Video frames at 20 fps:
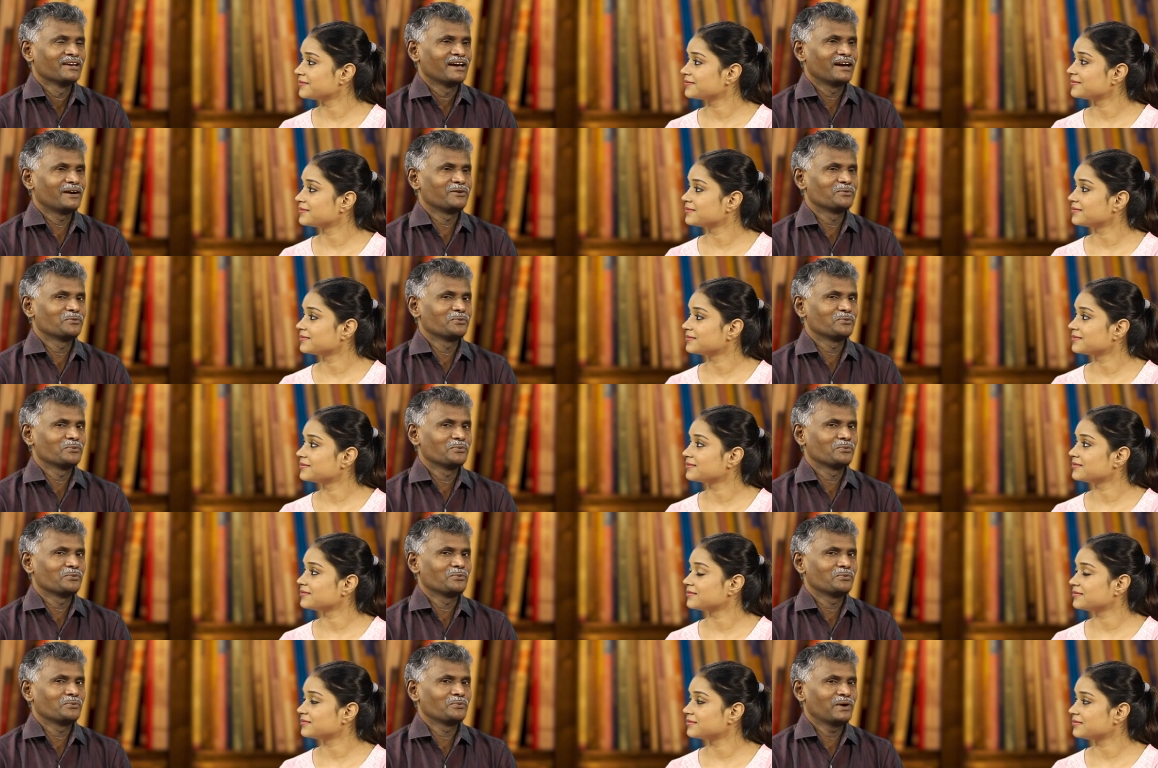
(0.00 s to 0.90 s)
Speaker 1: And
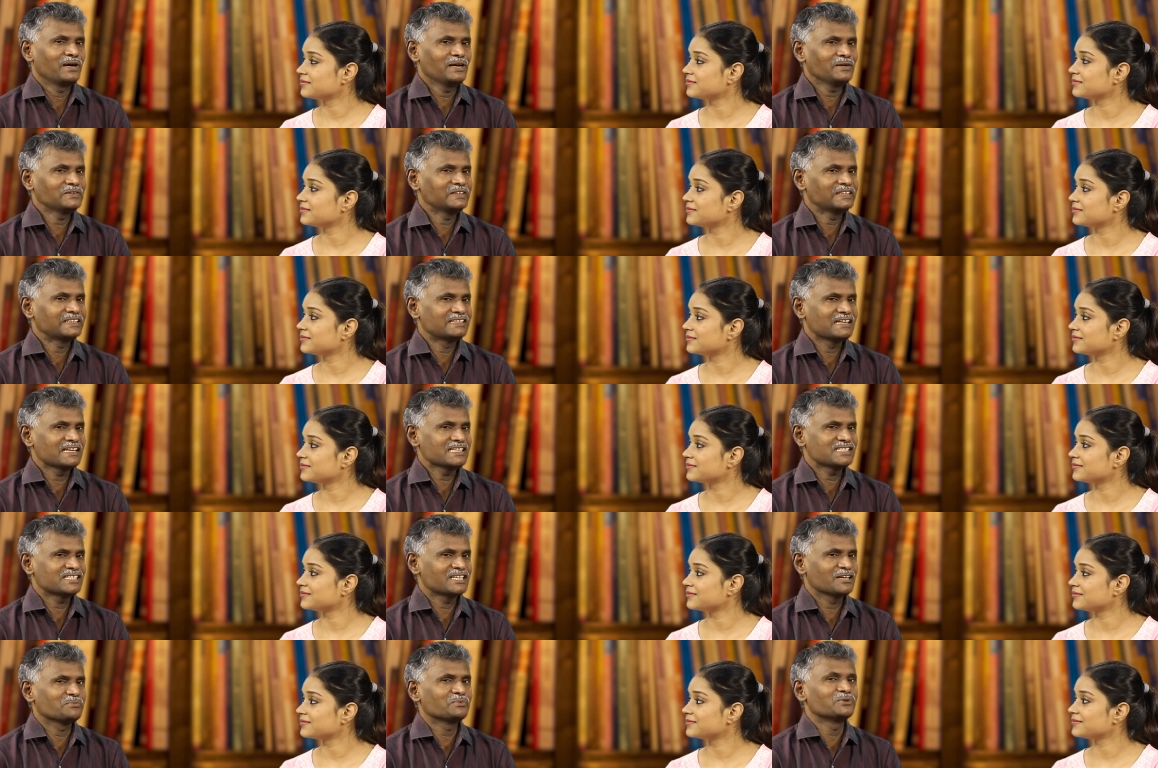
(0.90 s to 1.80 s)
one of the
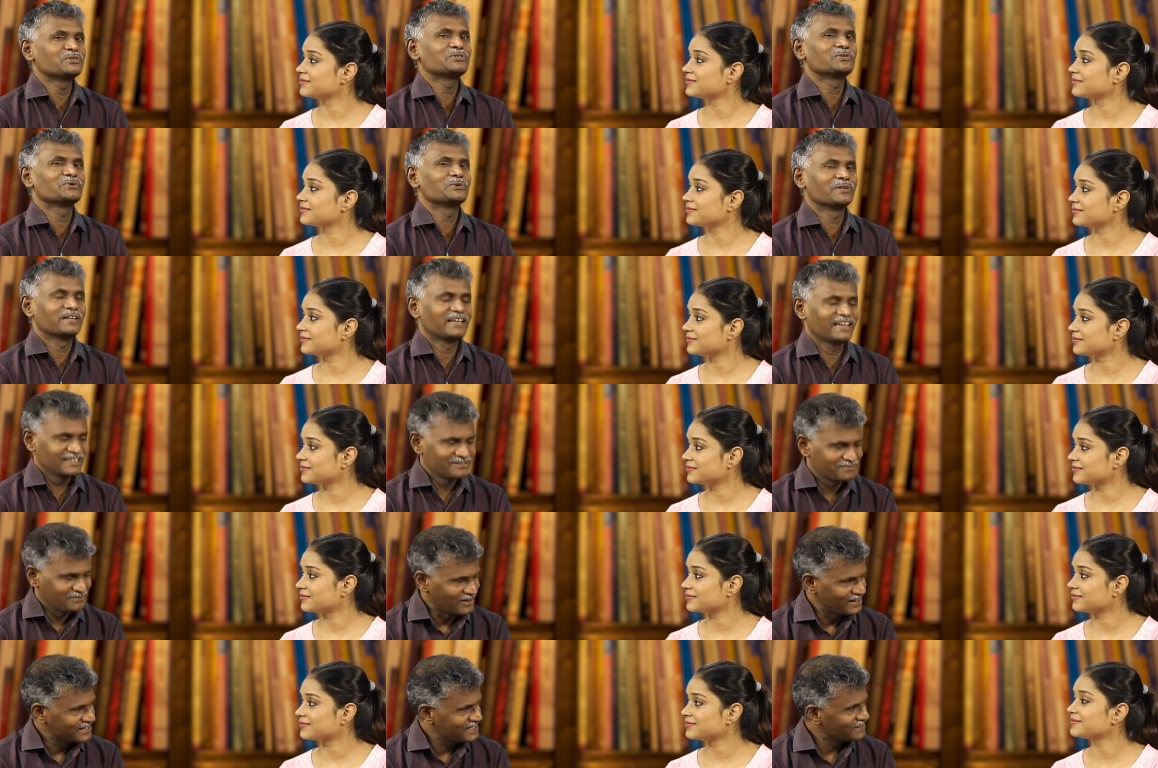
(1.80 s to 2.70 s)
tests, suppose you get
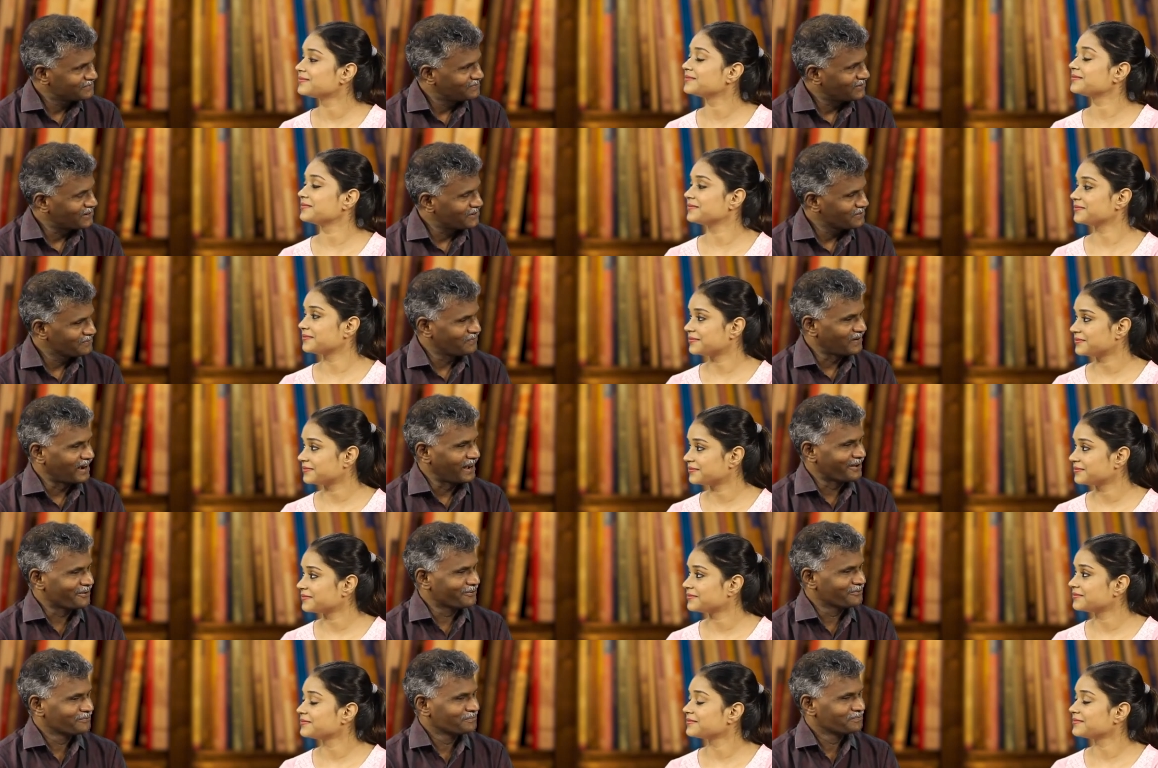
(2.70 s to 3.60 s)
40,
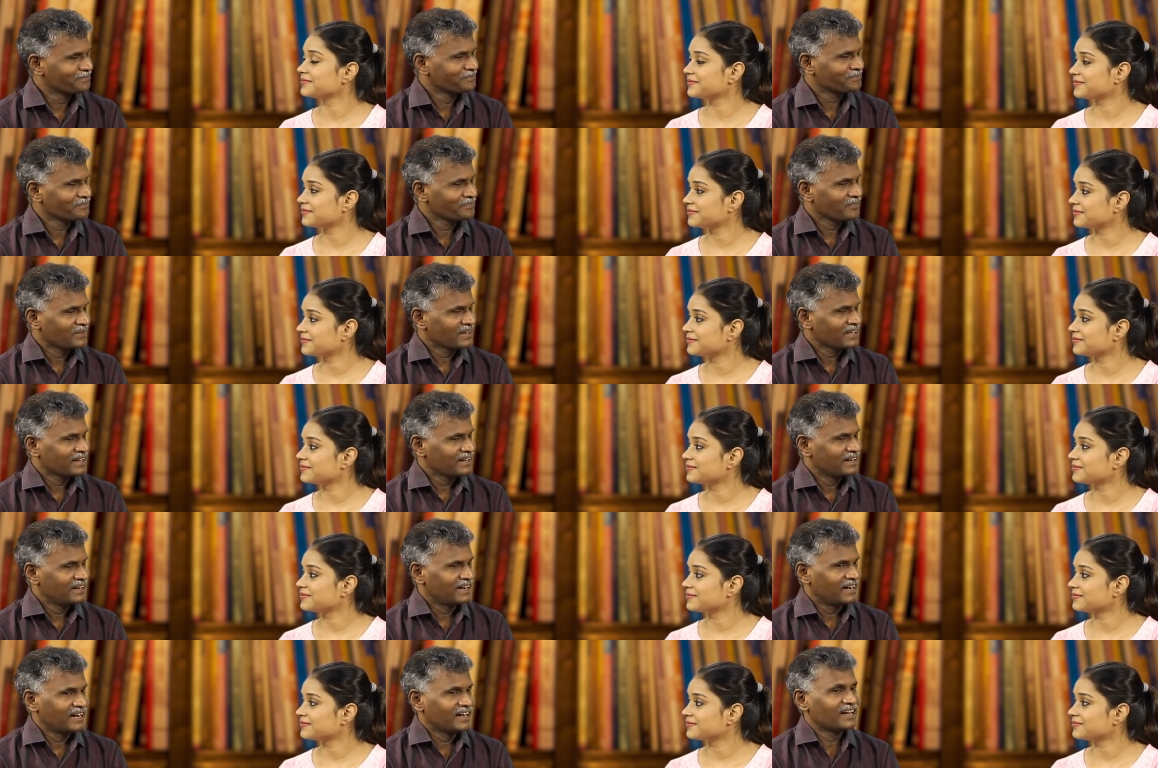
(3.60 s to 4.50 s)
45
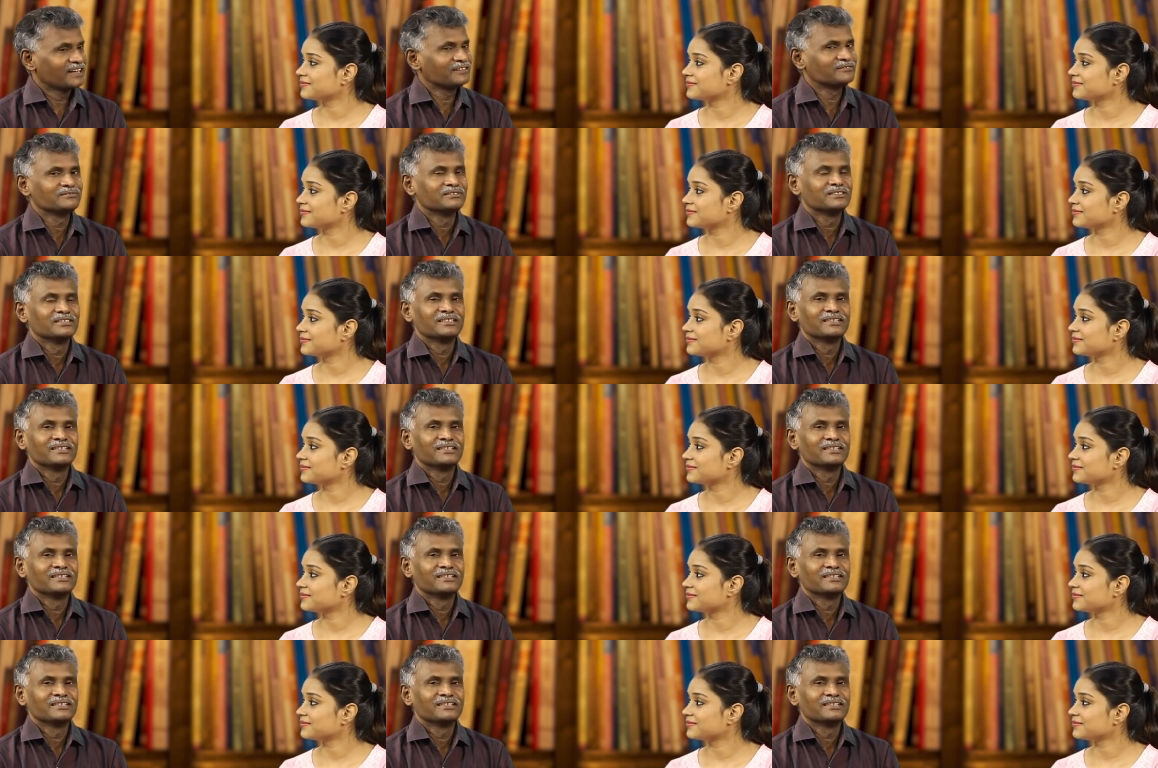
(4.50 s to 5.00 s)
and